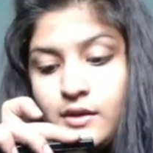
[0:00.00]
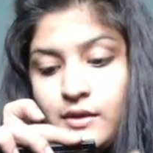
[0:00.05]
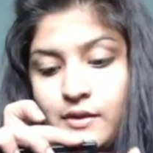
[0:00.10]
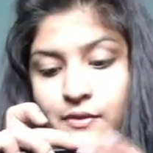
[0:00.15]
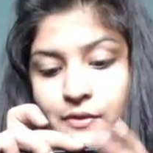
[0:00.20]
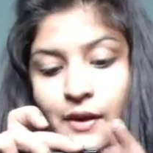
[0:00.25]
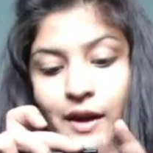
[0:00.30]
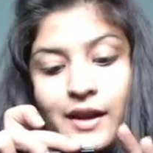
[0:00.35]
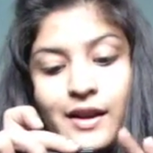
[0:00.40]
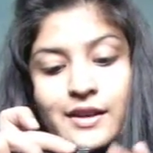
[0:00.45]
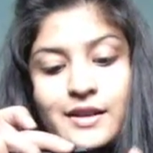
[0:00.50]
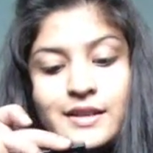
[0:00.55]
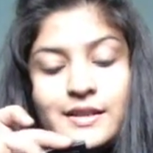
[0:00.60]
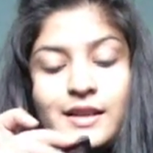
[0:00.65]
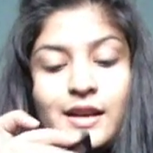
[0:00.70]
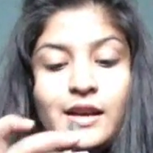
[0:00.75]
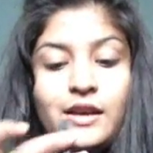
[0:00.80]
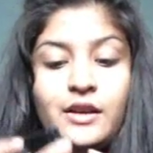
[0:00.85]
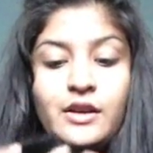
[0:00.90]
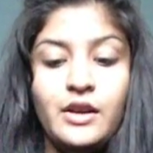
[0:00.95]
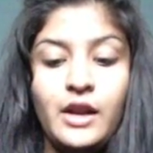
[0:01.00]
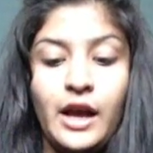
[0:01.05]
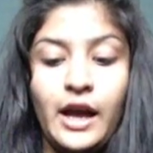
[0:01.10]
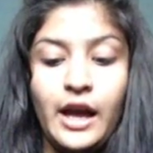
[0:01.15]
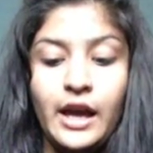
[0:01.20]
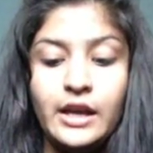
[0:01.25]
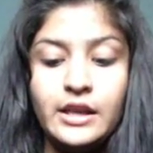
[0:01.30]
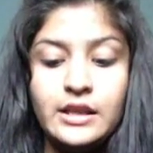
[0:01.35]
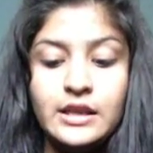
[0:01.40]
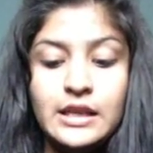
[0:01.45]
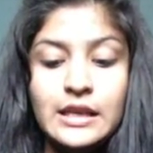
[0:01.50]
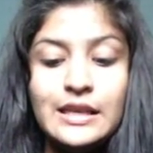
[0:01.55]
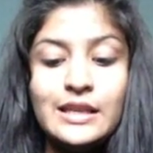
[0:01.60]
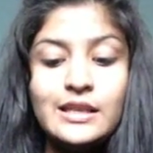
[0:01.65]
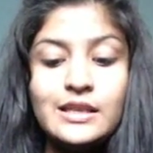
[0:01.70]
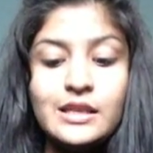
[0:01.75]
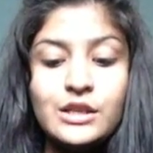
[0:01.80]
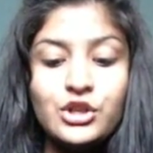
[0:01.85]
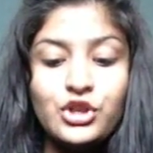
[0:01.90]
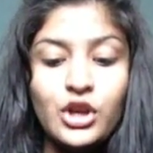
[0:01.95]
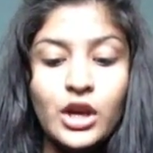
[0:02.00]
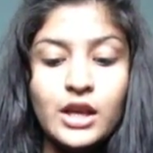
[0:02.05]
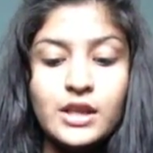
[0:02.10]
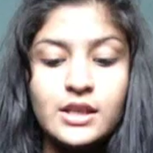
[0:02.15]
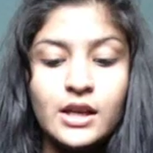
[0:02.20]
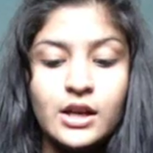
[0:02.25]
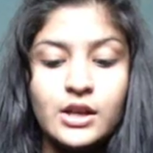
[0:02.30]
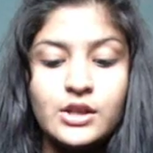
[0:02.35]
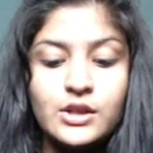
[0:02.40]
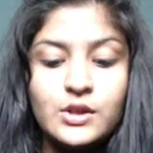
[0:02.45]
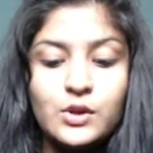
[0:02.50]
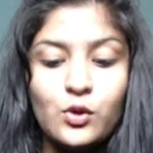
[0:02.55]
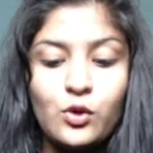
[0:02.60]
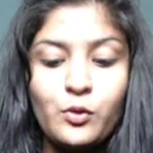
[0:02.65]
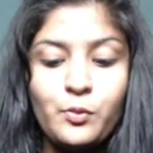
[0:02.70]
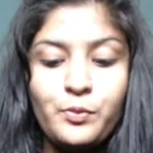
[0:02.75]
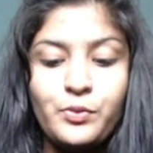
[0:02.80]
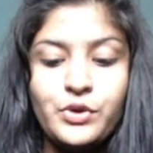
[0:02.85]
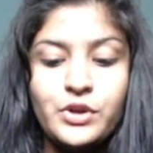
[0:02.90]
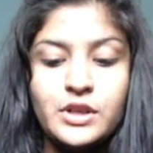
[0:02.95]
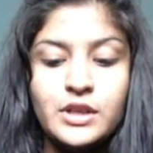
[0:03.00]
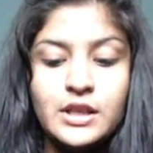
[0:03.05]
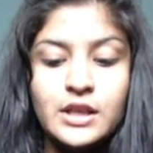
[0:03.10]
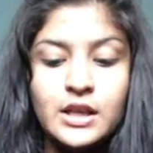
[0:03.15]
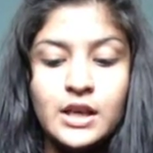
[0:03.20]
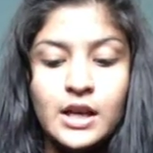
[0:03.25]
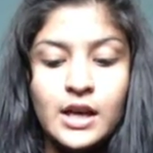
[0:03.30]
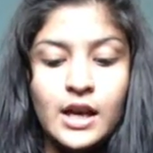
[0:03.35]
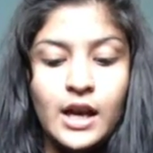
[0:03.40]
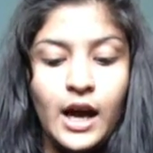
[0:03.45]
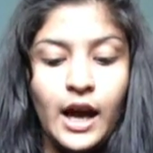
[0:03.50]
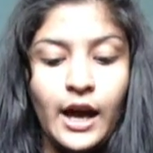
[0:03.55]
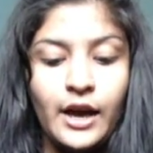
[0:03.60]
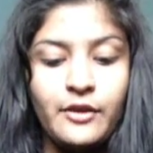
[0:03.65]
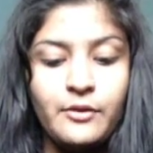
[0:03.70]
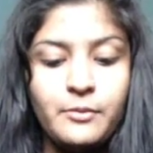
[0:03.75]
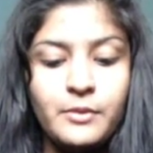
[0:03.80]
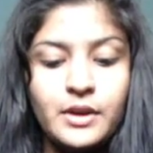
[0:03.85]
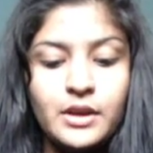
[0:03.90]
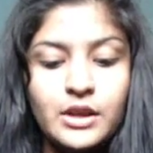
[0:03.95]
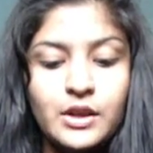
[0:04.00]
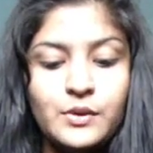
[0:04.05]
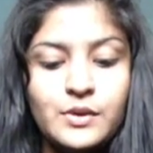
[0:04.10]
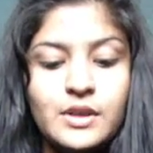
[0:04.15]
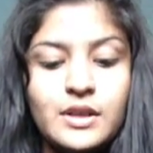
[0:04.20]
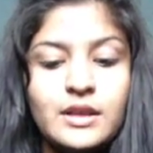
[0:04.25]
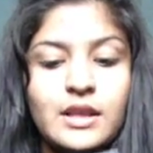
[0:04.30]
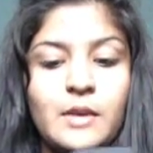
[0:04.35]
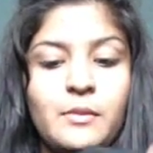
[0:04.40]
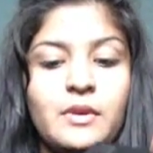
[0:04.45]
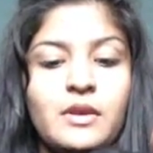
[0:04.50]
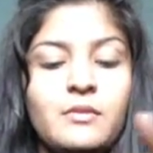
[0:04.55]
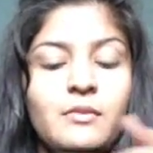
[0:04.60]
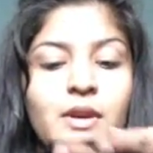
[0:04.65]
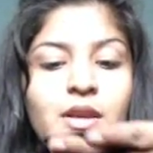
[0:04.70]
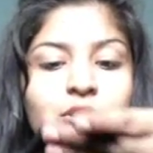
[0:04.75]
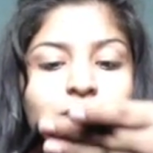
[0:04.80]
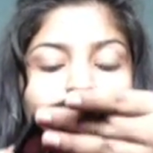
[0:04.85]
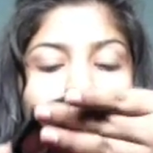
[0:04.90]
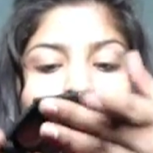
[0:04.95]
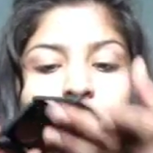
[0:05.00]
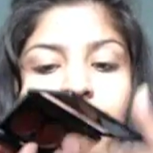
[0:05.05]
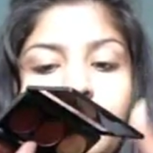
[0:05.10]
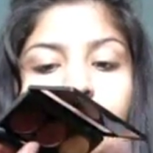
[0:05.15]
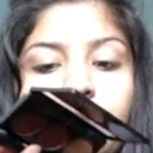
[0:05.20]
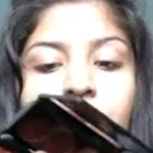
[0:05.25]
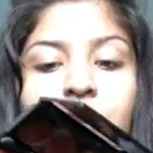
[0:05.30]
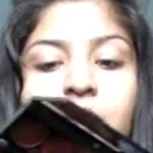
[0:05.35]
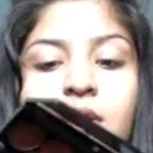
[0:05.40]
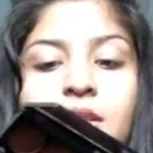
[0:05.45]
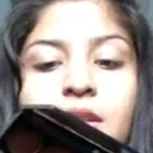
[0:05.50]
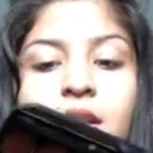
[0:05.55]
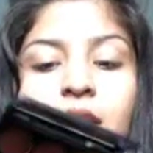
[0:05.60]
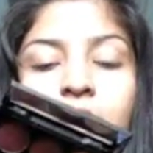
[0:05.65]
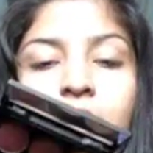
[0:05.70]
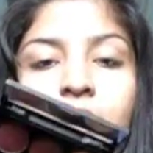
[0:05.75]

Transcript: Fire Desire. And these shades are so pretty. I've been using them in my tutorials.